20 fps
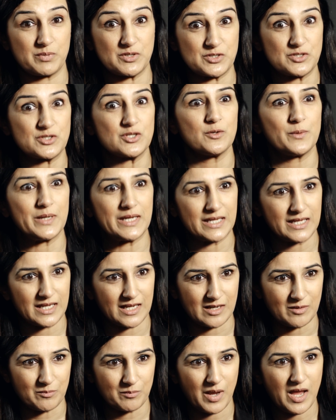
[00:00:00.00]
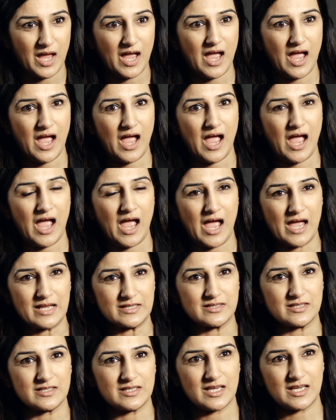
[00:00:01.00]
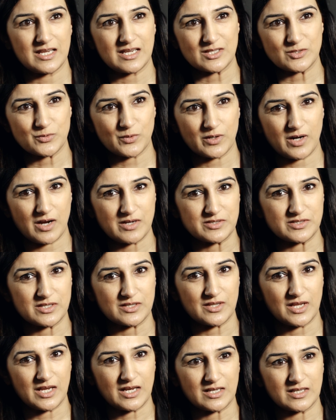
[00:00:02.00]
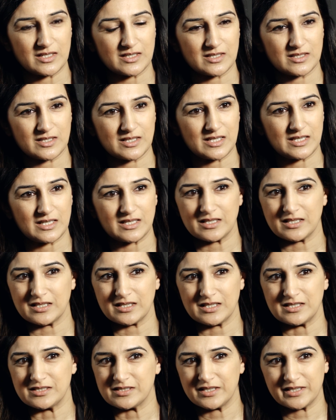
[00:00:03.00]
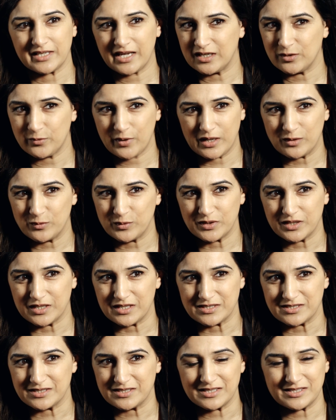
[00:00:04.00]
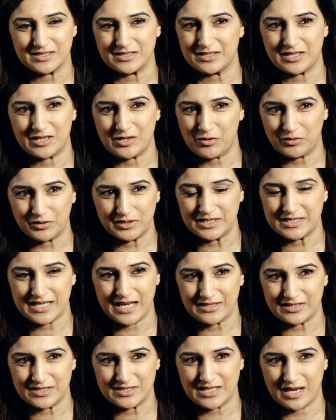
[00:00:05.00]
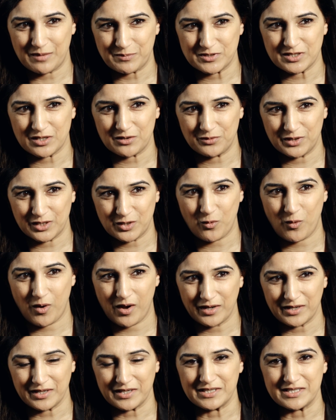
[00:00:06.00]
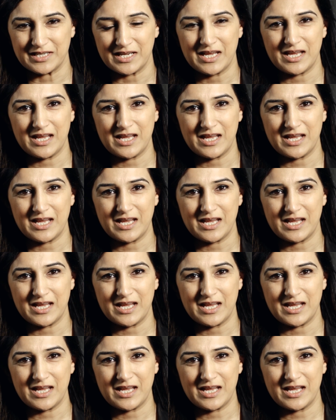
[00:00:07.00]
pursuing him and the years where I used to think, he's going to get away with this, they're not going to take the steps that are required.